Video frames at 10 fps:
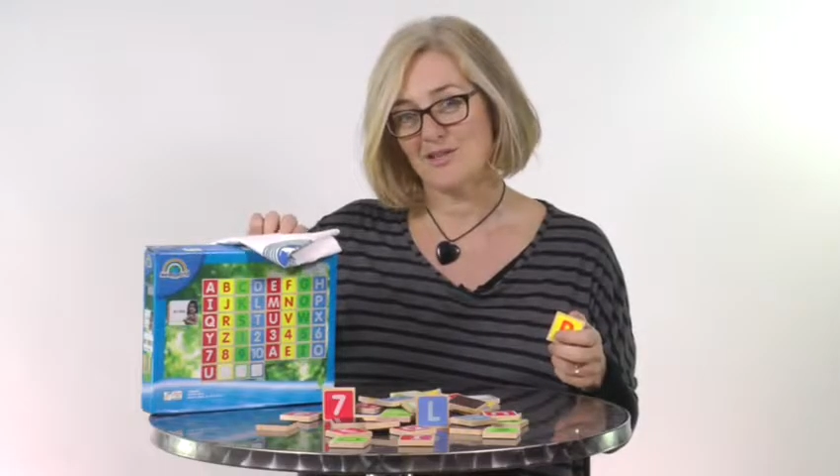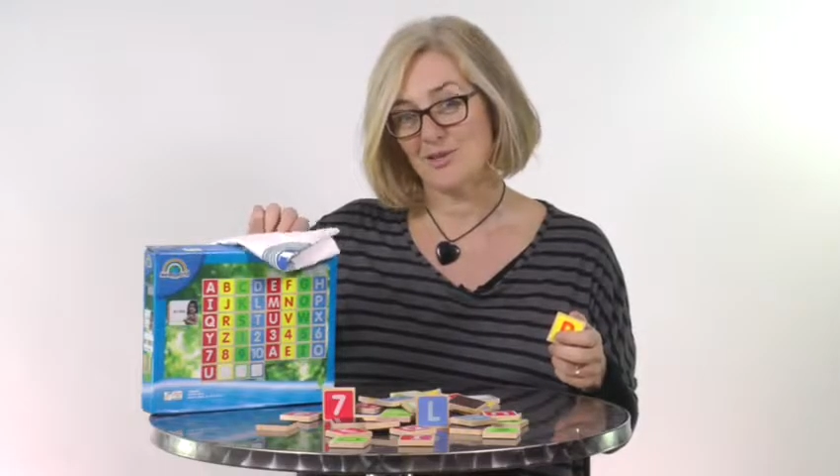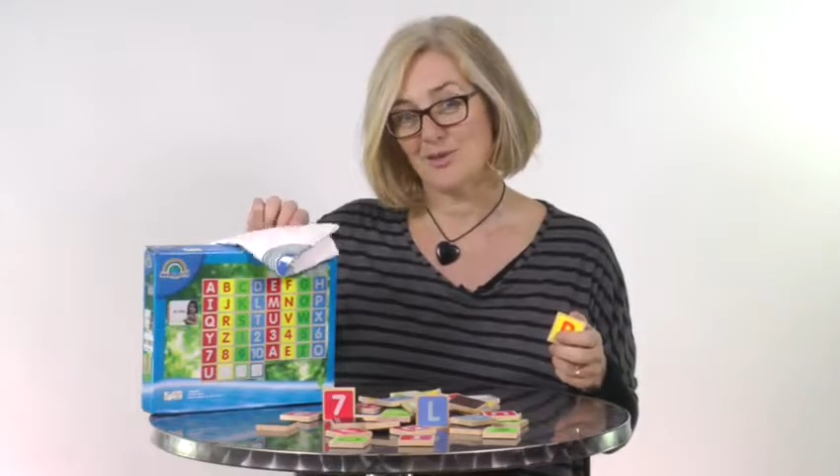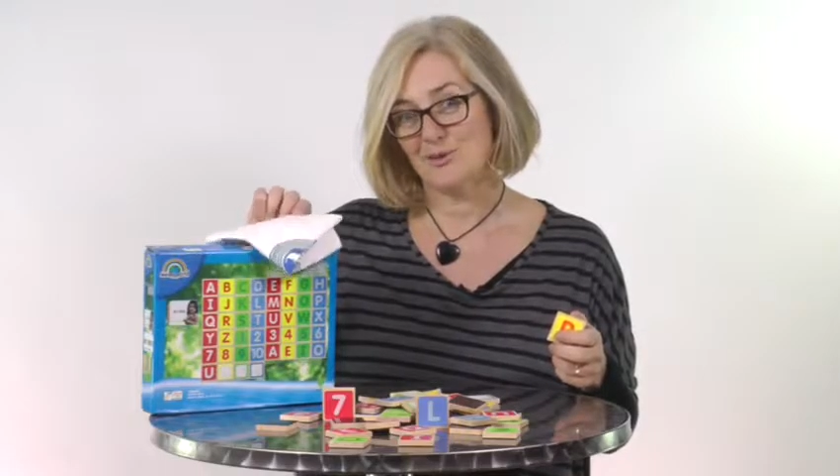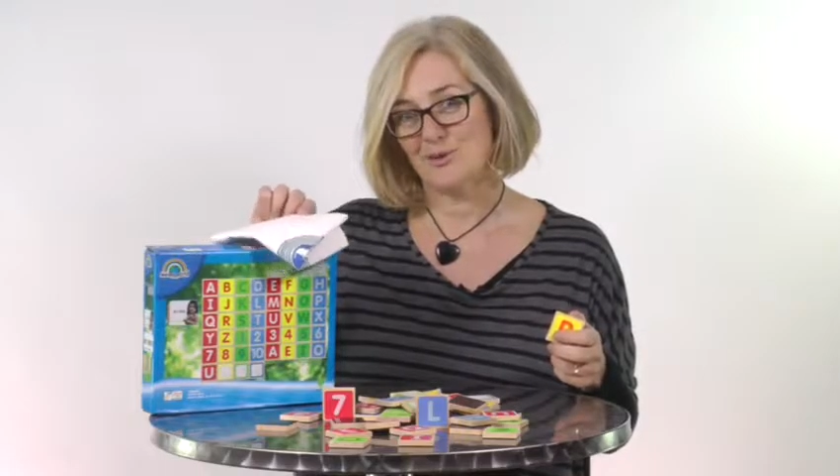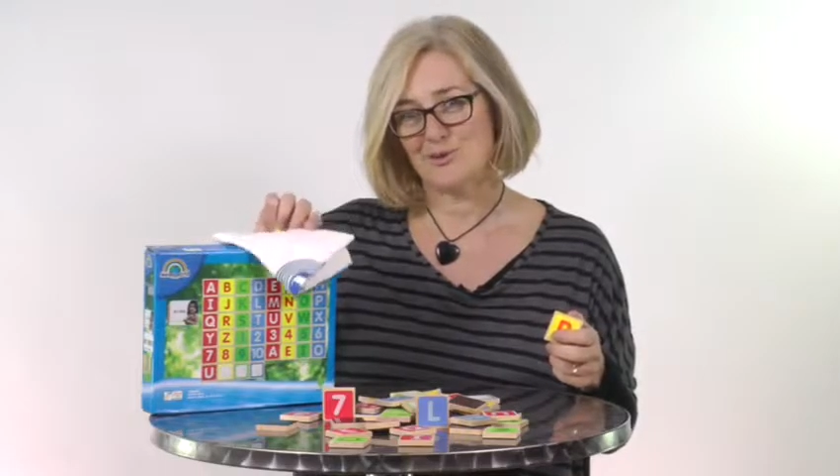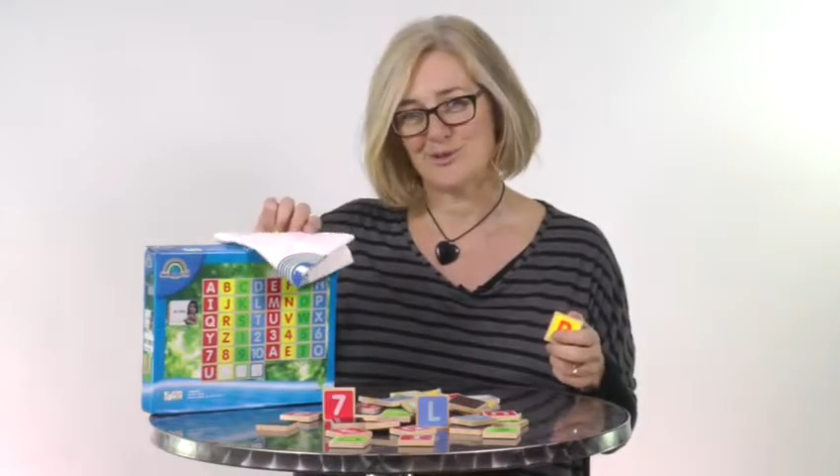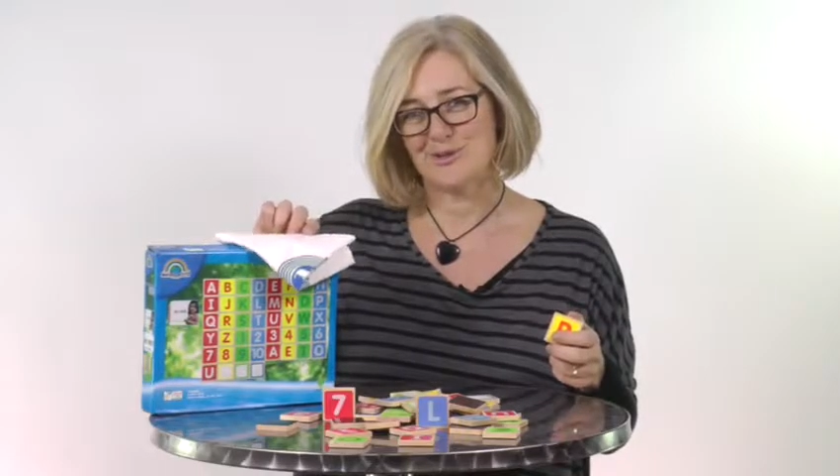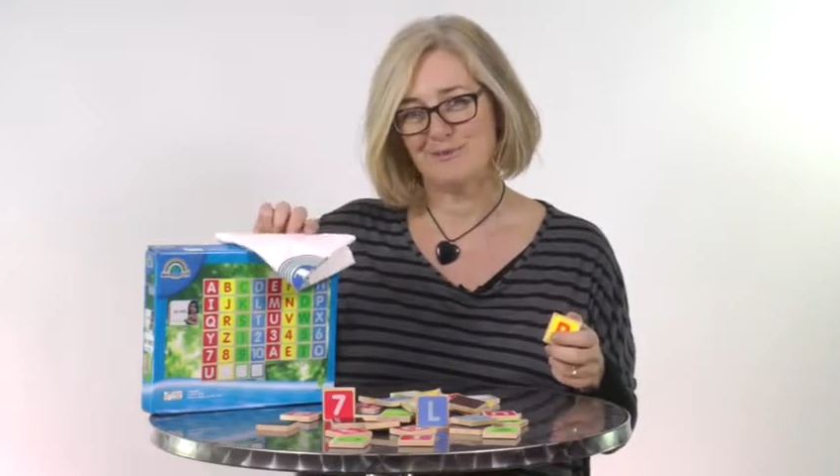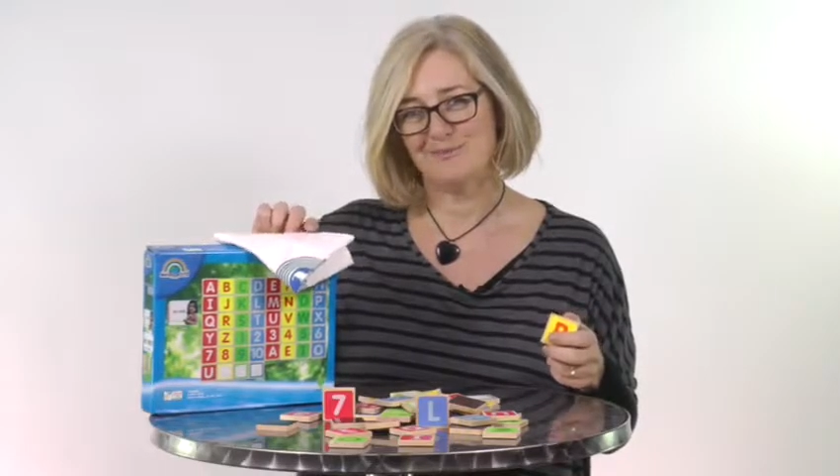so you don't
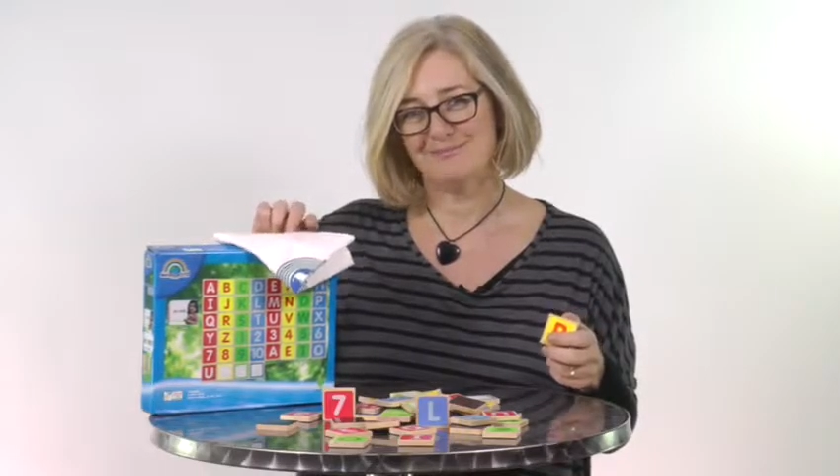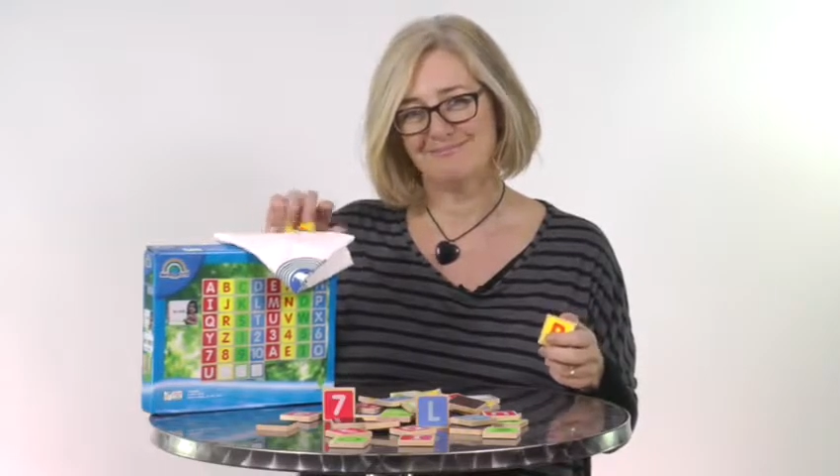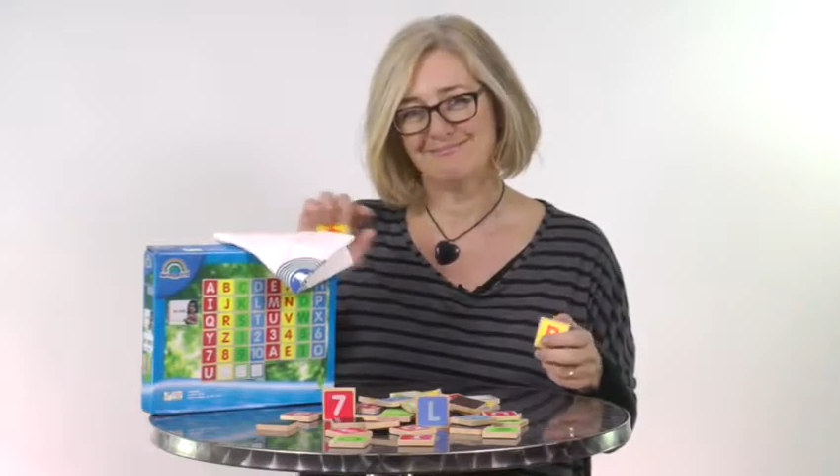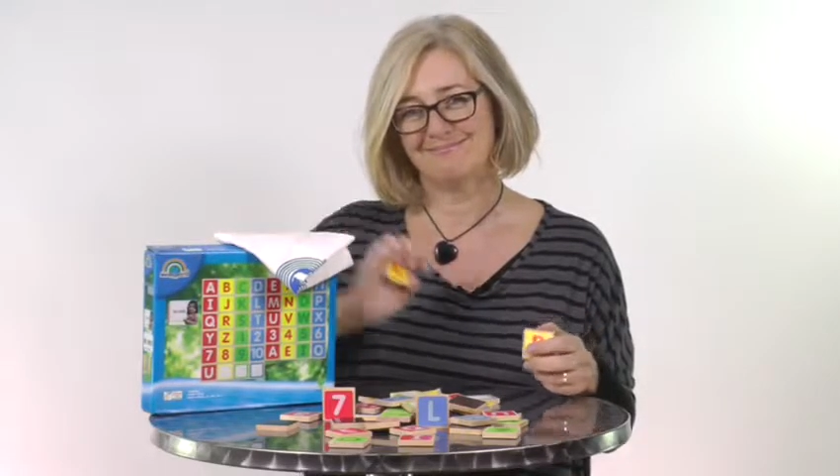lose them.